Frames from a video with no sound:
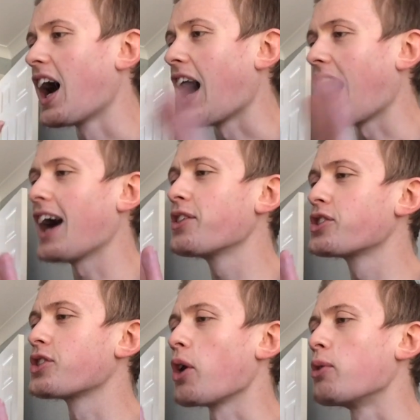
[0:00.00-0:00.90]

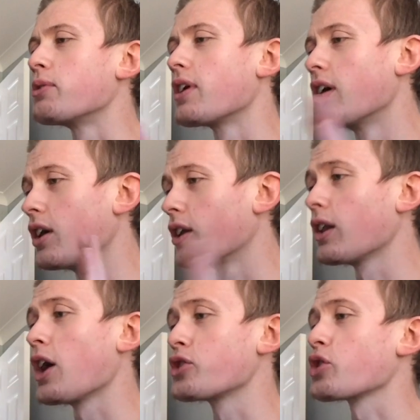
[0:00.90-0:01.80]
Hands down,
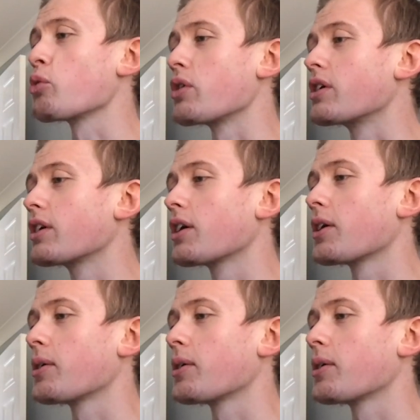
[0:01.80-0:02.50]
Lars Ulrich.